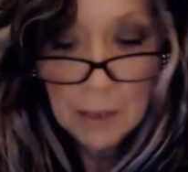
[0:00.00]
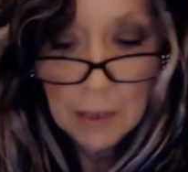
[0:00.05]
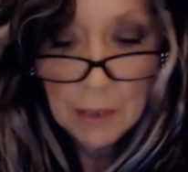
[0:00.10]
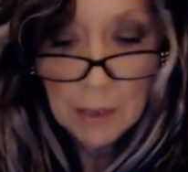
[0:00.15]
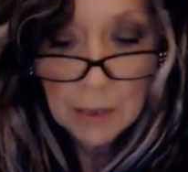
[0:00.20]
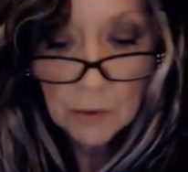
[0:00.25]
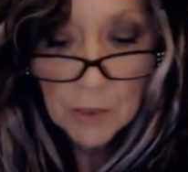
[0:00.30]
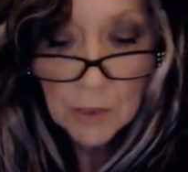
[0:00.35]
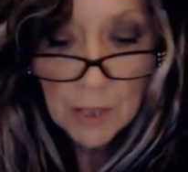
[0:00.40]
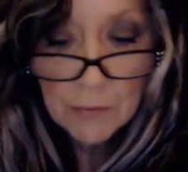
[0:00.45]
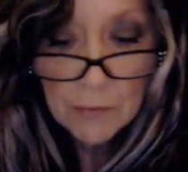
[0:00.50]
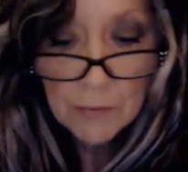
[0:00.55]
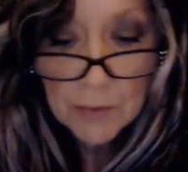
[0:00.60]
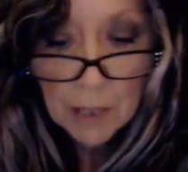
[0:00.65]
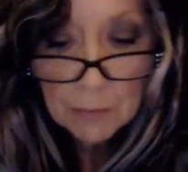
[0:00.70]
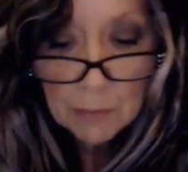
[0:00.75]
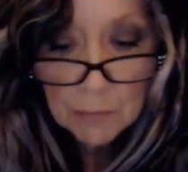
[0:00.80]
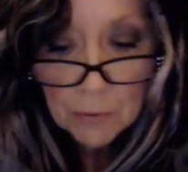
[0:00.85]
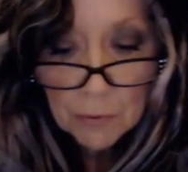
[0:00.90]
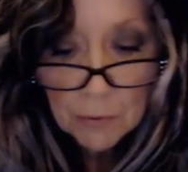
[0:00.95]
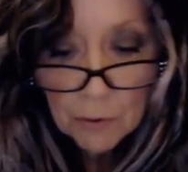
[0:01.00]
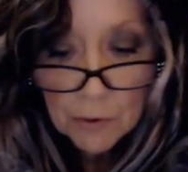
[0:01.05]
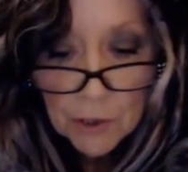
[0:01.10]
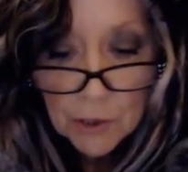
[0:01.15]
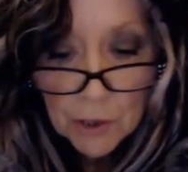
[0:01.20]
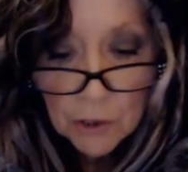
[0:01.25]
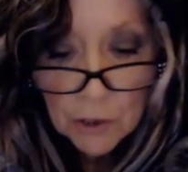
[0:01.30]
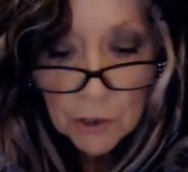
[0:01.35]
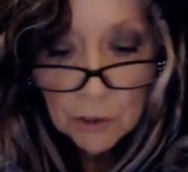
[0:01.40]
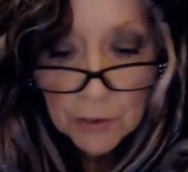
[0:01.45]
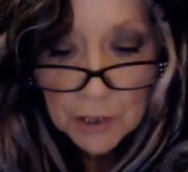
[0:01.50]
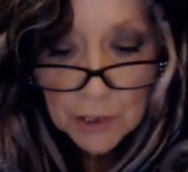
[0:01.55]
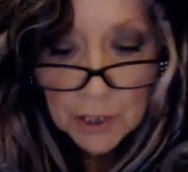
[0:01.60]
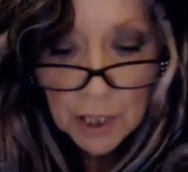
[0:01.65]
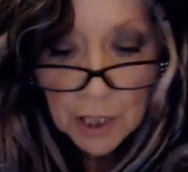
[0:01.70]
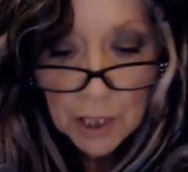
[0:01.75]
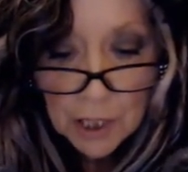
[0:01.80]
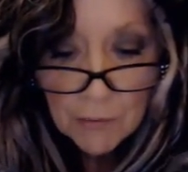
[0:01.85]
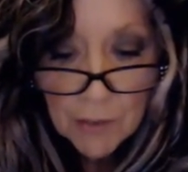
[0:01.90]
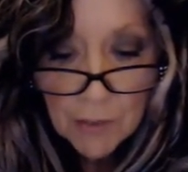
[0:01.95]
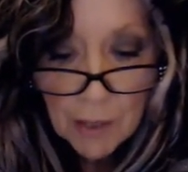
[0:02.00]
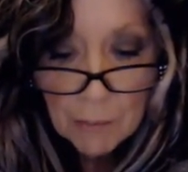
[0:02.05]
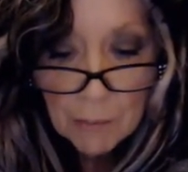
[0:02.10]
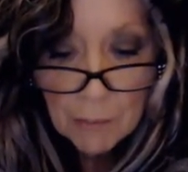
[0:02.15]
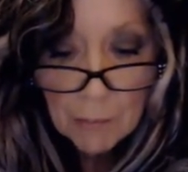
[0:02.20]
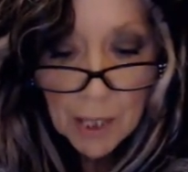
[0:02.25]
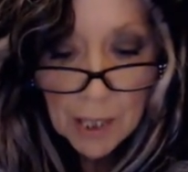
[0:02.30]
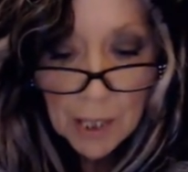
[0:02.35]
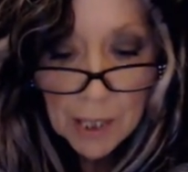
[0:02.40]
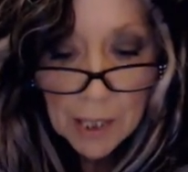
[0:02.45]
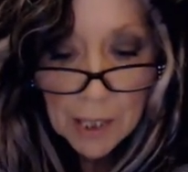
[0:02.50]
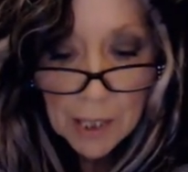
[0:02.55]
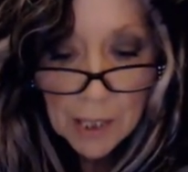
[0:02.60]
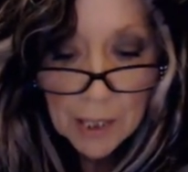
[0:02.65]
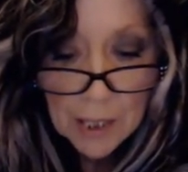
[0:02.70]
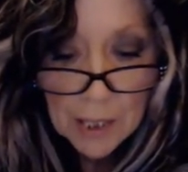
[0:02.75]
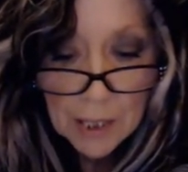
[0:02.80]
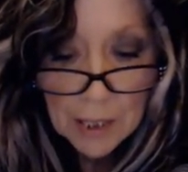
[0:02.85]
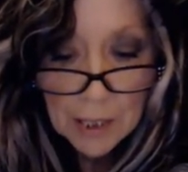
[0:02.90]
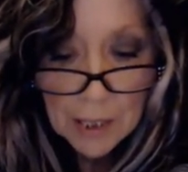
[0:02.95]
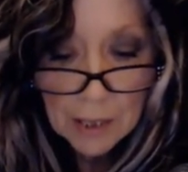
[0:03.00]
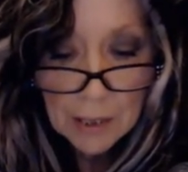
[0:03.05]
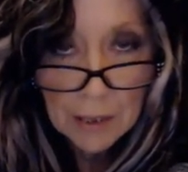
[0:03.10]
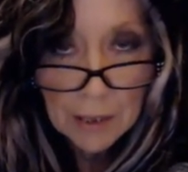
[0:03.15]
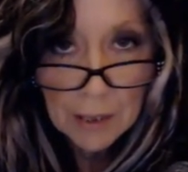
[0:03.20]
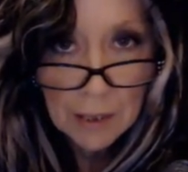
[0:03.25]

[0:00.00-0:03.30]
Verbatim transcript: Don't have time for jewelry today. I've got I